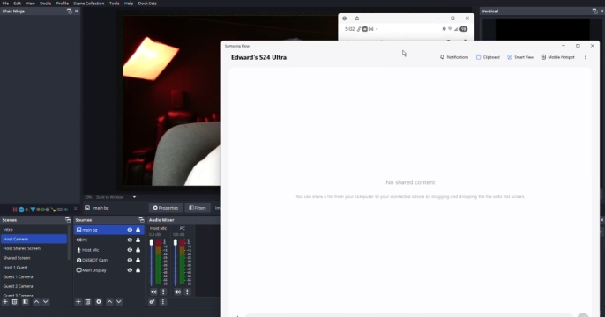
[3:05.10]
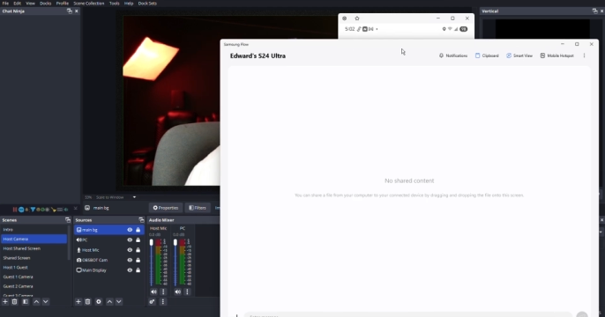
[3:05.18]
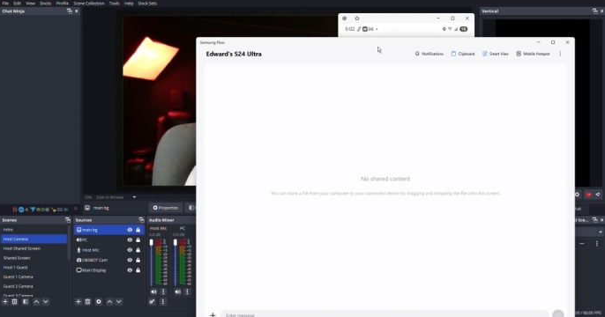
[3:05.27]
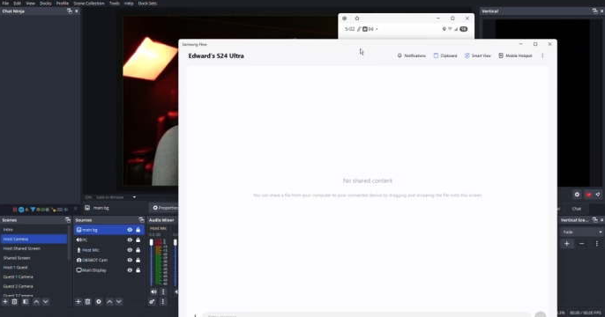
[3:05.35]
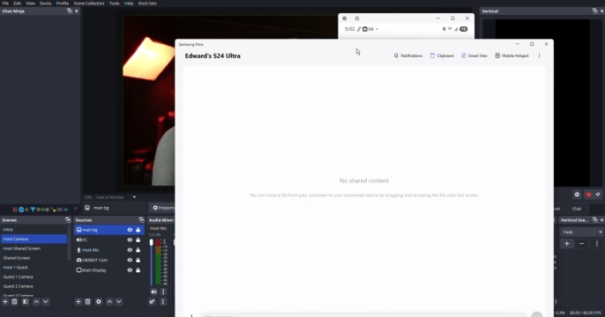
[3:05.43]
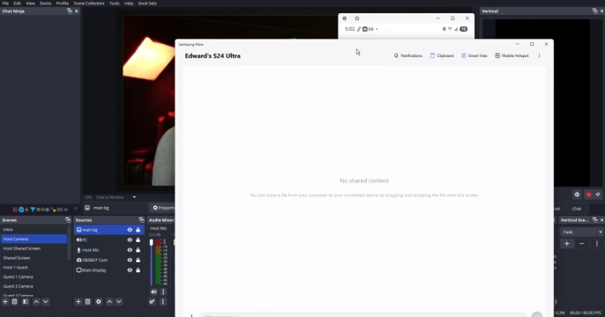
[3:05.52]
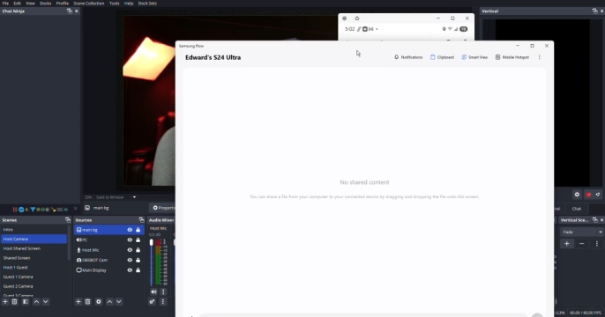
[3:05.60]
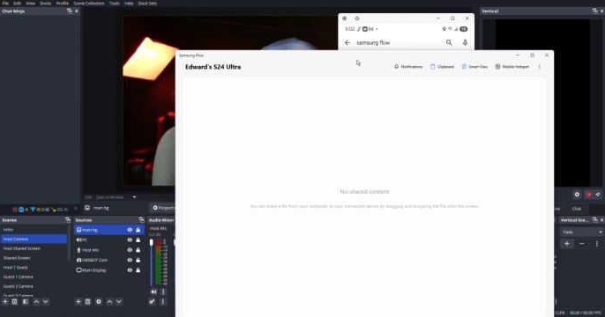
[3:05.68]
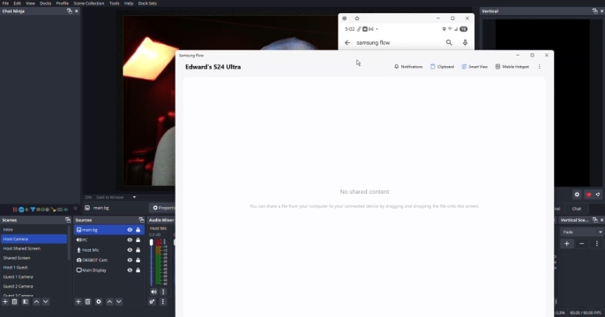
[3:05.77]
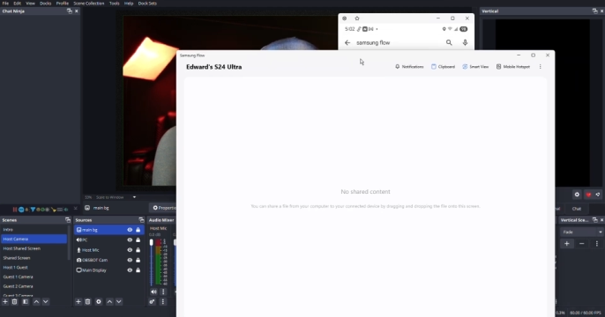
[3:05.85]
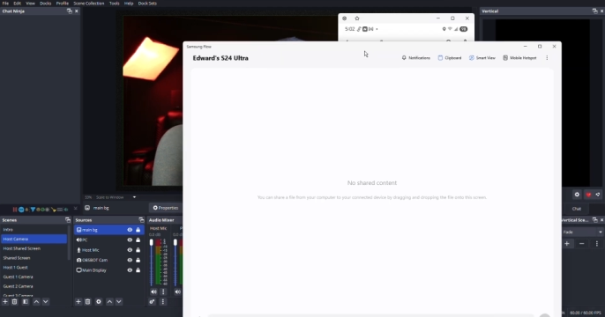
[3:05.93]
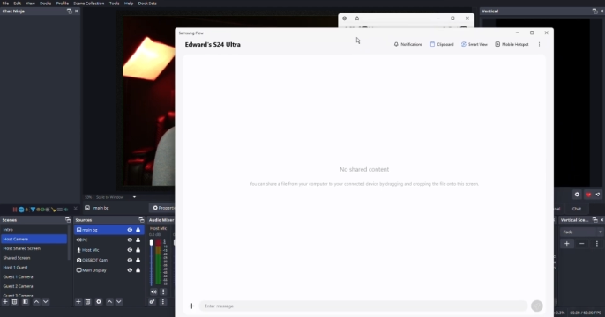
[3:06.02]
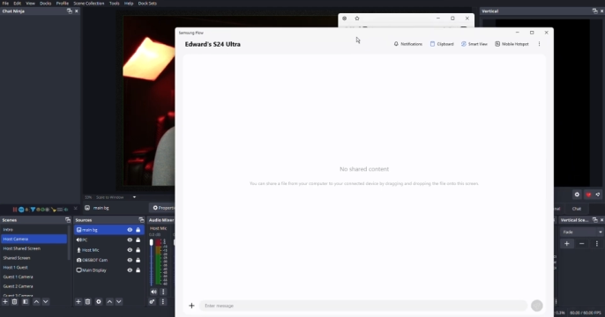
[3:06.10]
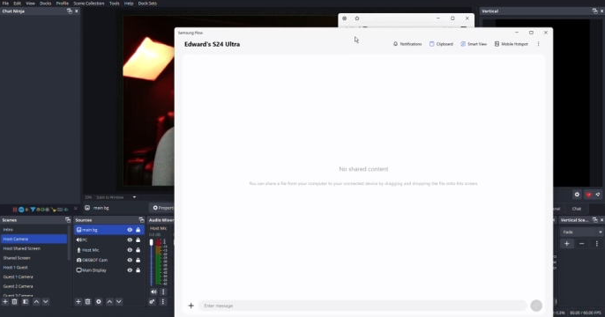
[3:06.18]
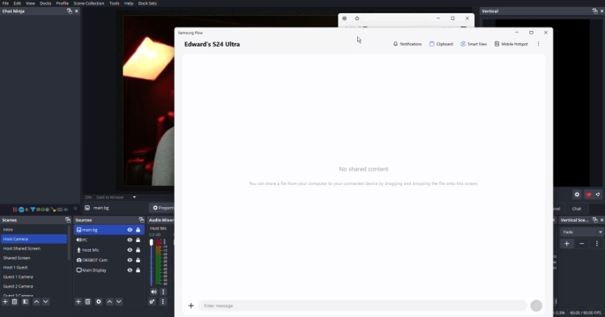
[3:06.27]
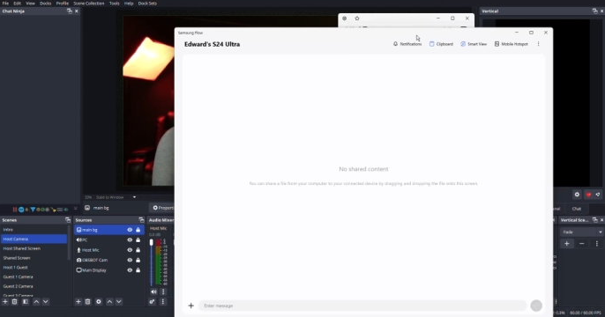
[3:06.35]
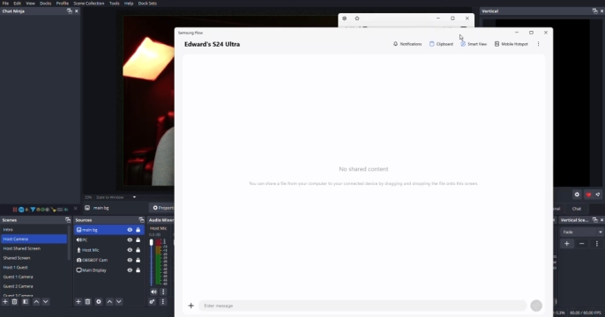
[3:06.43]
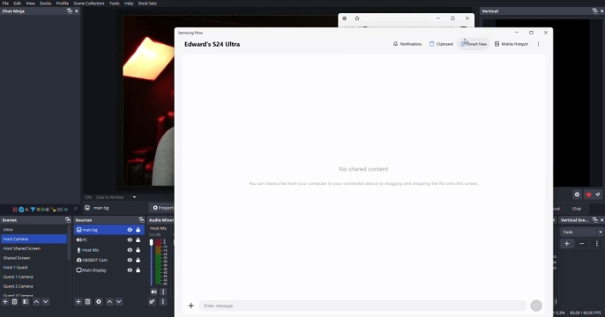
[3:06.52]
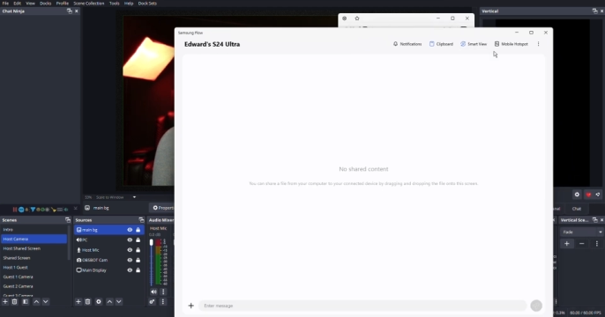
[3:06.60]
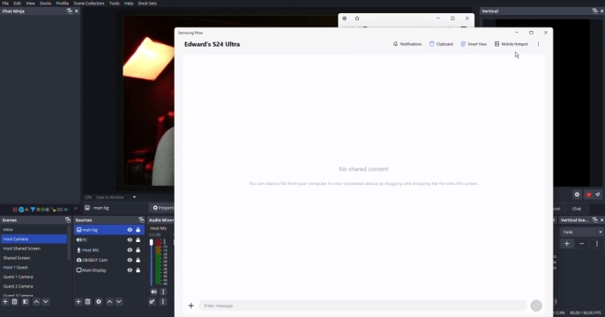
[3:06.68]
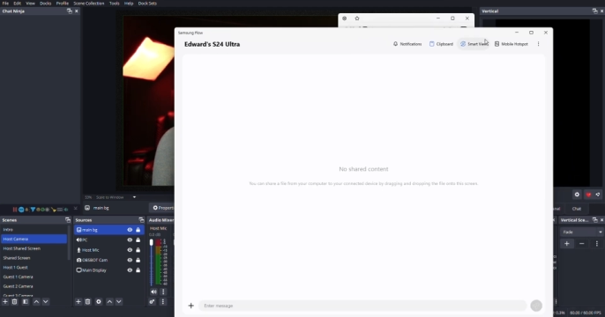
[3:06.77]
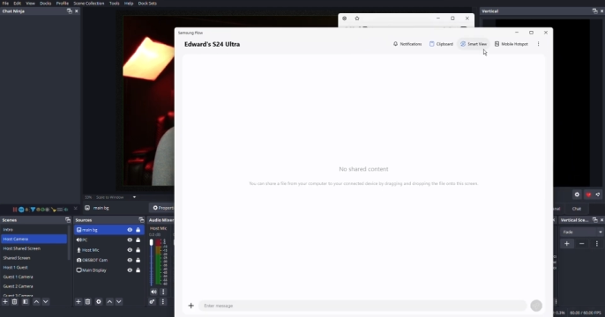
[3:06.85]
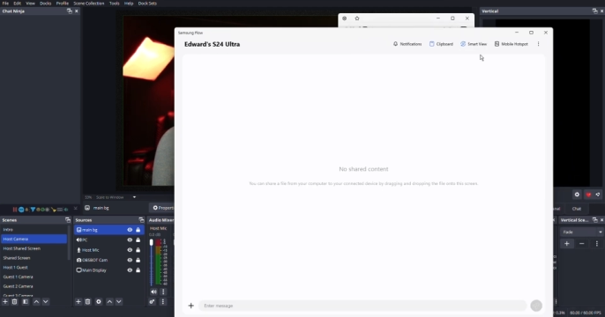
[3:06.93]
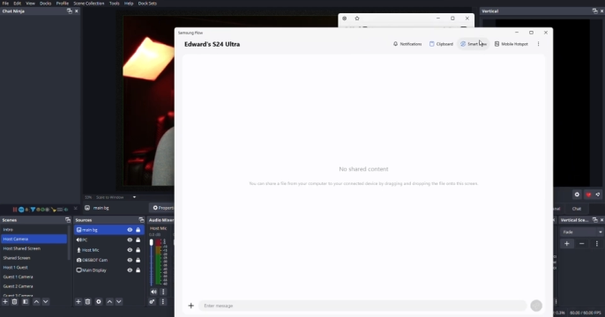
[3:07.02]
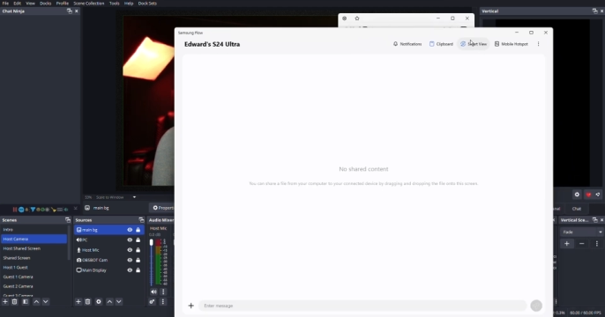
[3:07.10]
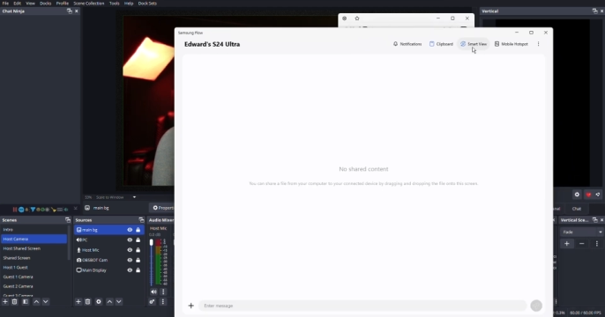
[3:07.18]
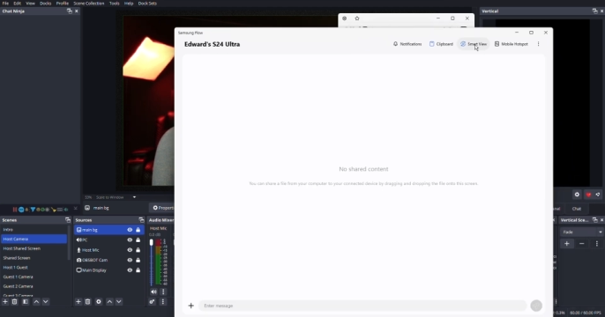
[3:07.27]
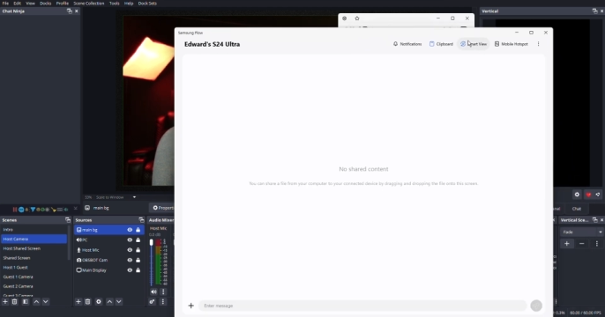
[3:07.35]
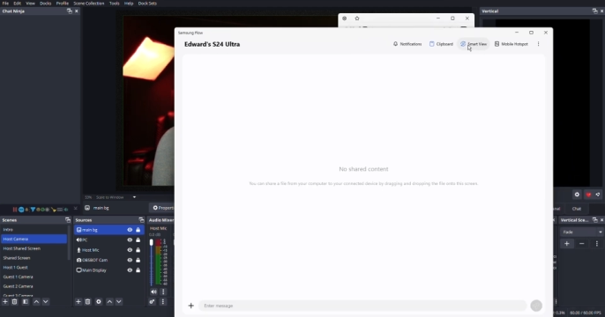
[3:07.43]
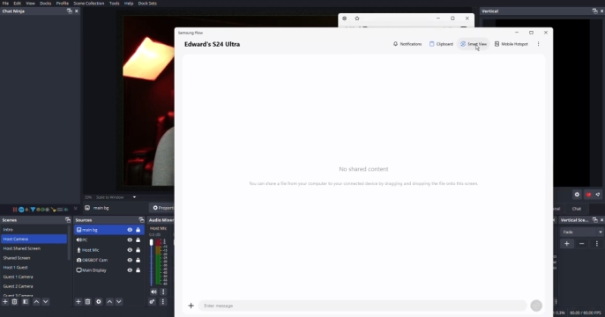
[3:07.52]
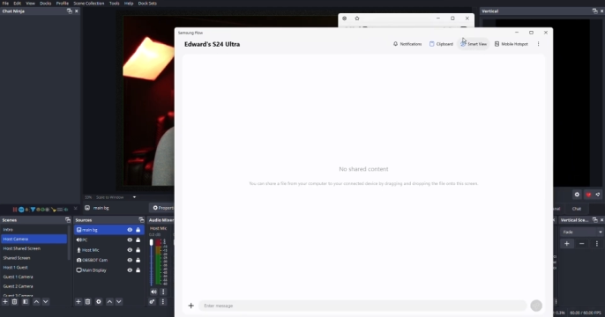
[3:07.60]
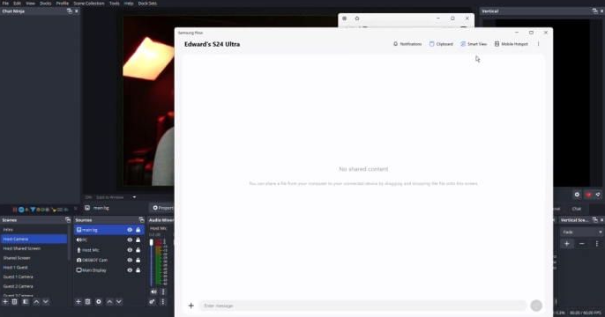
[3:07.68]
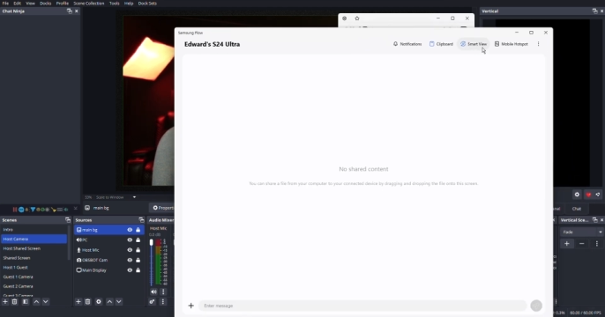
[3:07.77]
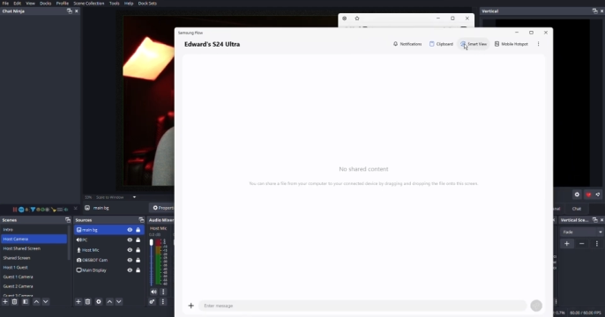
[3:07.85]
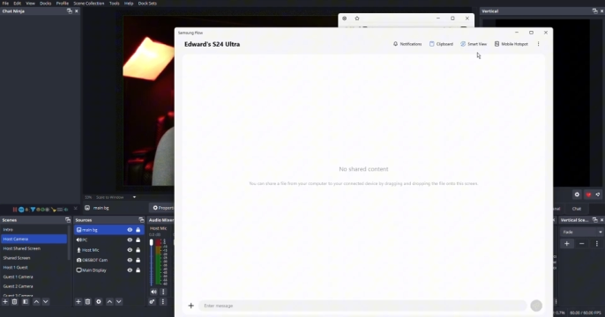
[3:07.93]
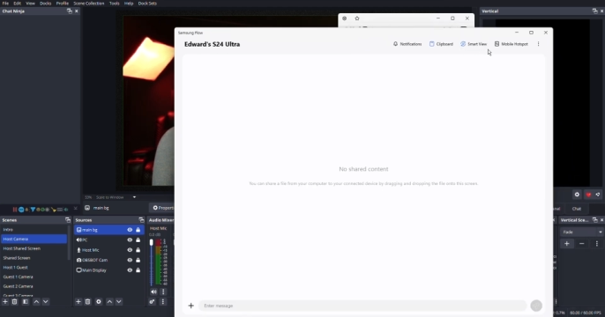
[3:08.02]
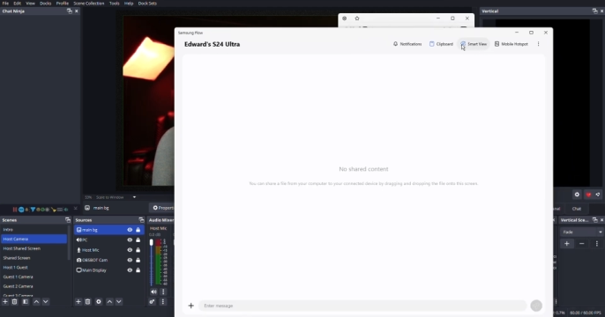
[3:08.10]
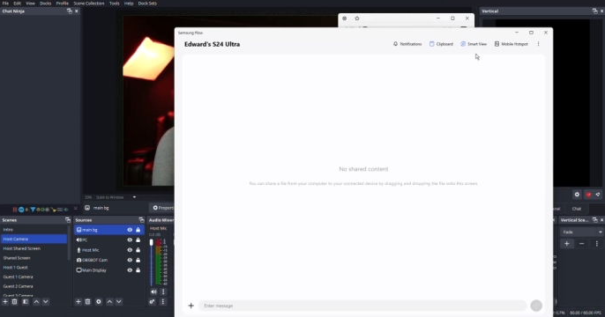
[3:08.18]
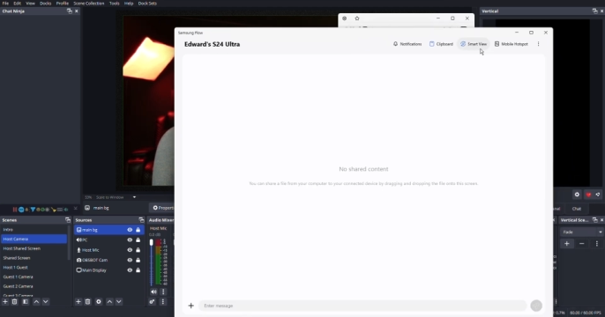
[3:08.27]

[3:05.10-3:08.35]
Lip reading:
(no speaker visible)